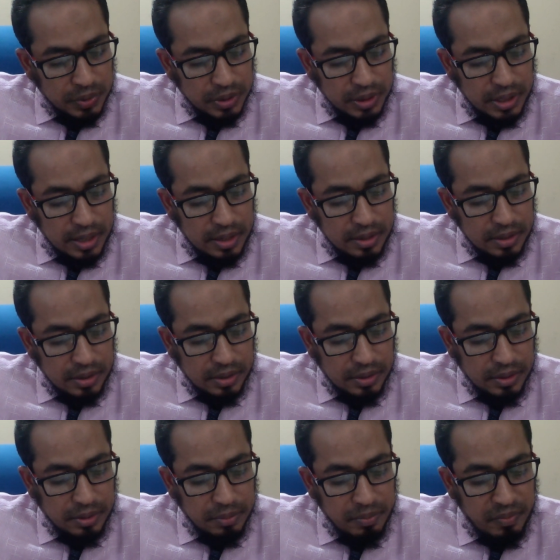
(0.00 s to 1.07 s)
their
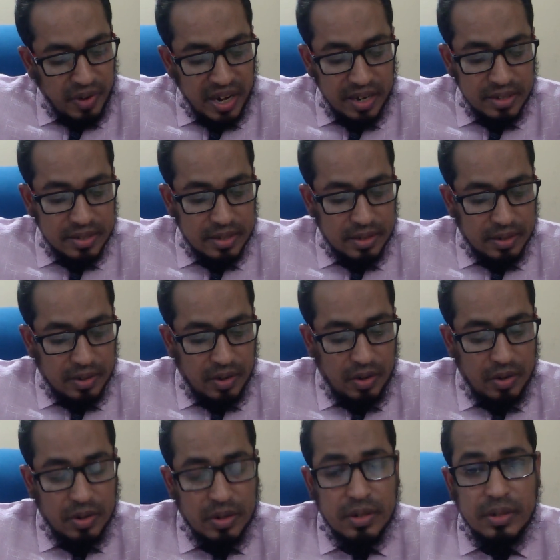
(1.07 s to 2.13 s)
bias
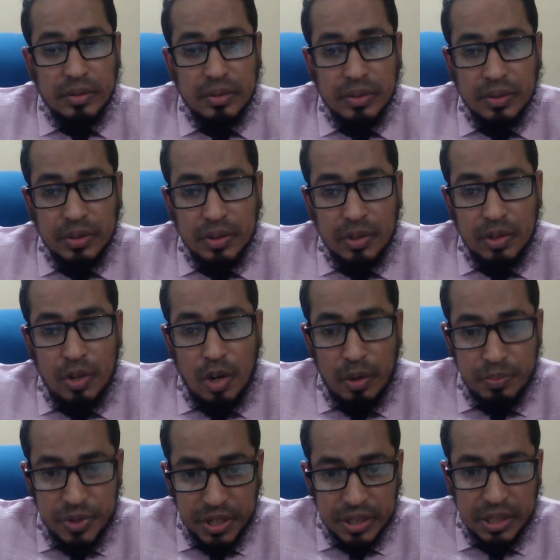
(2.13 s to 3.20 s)
or
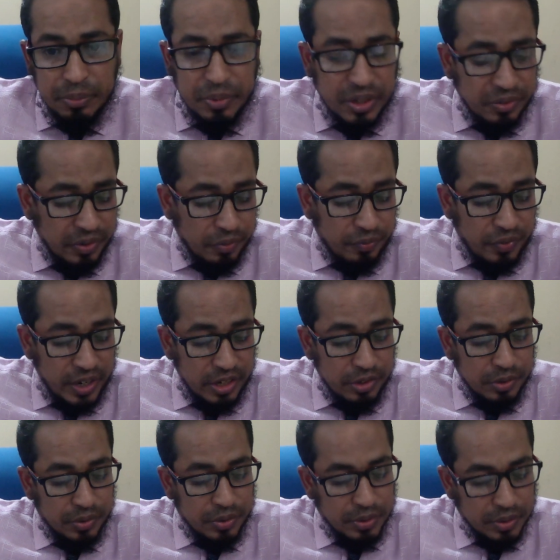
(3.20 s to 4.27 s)
objectivity
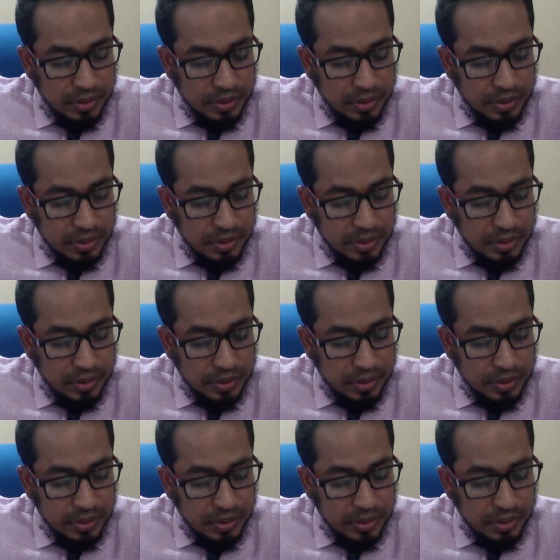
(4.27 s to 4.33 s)
failure.